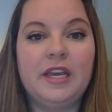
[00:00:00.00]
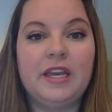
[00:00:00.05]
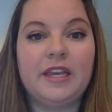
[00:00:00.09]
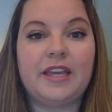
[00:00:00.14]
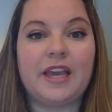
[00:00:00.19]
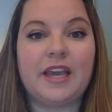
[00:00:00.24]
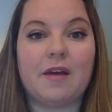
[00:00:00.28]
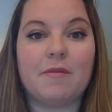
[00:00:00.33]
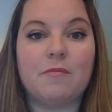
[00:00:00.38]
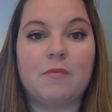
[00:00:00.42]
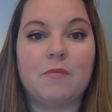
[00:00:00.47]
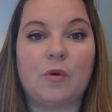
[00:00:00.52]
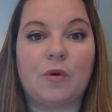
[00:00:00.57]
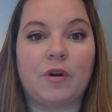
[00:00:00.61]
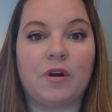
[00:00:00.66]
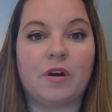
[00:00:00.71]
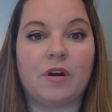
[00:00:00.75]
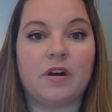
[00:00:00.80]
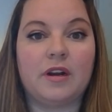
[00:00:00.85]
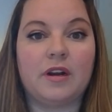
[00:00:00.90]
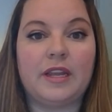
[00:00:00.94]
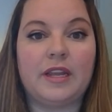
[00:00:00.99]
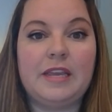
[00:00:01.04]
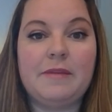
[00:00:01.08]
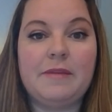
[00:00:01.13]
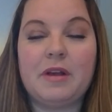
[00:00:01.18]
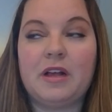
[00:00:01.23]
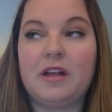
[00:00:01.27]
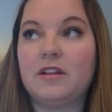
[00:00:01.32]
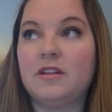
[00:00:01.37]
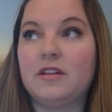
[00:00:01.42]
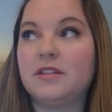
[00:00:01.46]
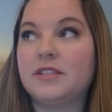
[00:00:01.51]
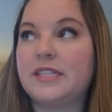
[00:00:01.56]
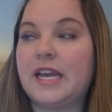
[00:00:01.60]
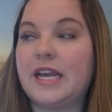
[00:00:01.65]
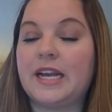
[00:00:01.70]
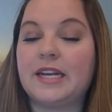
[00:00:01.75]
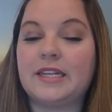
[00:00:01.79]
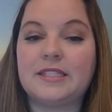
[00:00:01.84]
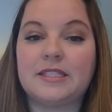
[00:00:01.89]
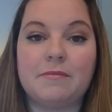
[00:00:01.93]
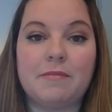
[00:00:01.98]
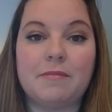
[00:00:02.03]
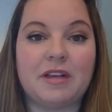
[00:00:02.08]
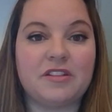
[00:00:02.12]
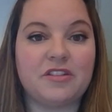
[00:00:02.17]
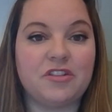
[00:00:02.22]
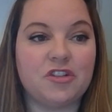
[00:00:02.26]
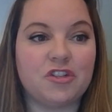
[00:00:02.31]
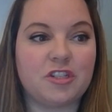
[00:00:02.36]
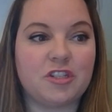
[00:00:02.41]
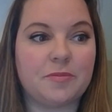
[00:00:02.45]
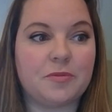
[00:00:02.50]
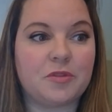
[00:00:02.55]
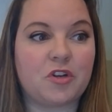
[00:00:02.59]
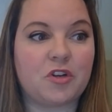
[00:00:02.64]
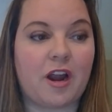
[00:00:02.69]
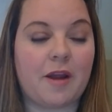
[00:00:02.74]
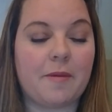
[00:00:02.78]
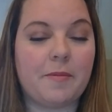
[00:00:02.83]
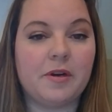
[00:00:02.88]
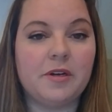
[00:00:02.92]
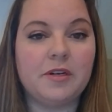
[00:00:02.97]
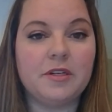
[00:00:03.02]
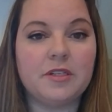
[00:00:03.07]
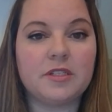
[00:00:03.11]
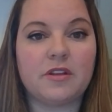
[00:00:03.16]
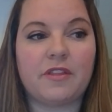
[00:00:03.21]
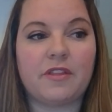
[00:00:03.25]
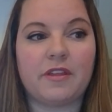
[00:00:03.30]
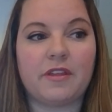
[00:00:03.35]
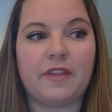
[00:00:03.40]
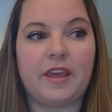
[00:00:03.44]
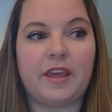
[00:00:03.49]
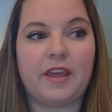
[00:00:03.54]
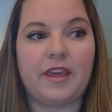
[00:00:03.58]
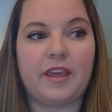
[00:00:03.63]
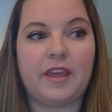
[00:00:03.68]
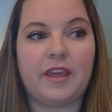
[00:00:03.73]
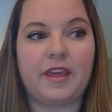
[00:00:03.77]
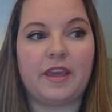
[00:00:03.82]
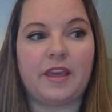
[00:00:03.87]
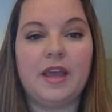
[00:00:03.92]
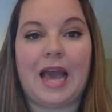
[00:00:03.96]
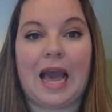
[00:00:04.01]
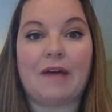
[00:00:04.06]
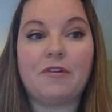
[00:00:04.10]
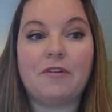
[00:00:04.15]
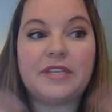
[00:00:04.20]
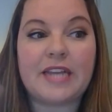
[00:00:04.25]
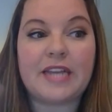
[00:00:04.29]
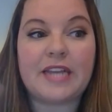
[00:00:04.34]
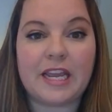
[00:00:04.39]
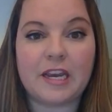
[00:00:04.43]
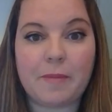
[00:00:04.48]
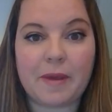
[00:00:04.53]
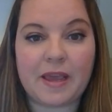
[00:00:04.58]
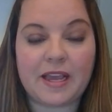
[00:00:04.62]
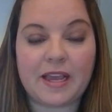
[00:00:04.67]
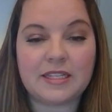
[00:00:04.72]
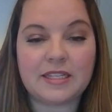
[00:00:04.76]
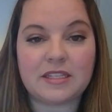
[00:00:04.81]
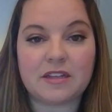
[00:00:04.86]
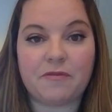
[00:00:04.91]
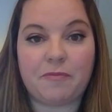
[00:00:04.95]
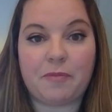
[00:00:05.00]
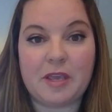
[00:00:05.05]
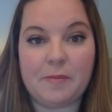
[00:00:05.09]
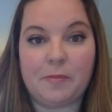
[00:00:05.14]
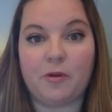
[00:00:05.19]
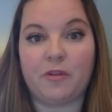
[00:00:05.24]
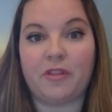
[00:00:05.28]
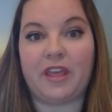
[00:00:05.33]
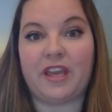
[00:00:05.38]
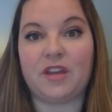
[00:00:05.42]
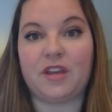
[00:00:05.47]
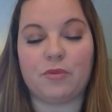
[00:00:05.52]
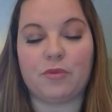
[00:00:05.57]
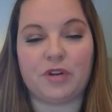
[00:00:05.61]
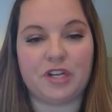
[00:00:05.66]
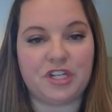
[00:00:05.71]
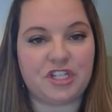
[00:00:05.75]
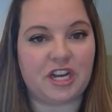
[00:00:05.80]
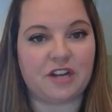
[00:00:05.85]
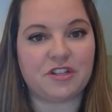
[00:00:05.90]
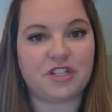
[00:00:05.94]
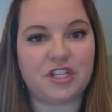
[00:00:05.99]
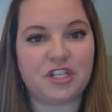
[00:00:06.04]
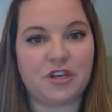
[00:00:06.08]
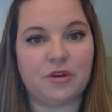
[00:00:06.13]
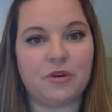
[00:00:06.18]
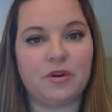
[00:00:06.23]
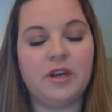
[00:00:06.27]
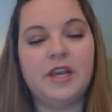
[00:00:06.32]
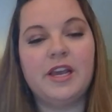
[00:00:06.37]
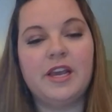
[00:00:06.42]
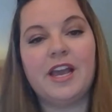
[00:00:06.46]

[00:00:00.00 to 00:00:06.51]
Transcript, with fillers: get more email text and messenger subscribers so that they can have a database of people they can reach out to